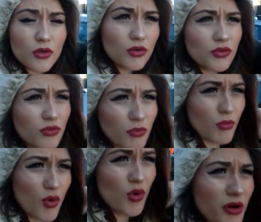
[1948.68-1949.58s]
Good
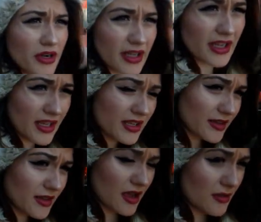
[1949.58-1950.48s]

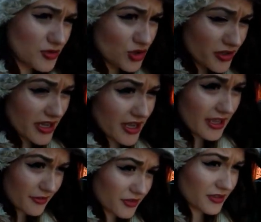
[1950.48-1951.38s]
morning. I'm sorry I
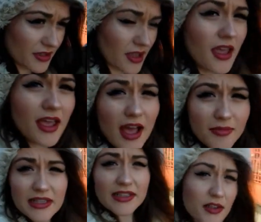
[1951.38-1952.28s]
haven't
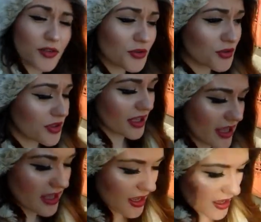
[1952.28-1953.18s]
updated you
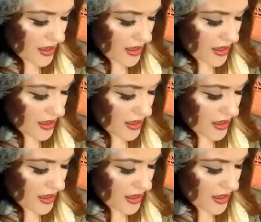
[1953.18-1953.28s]
today.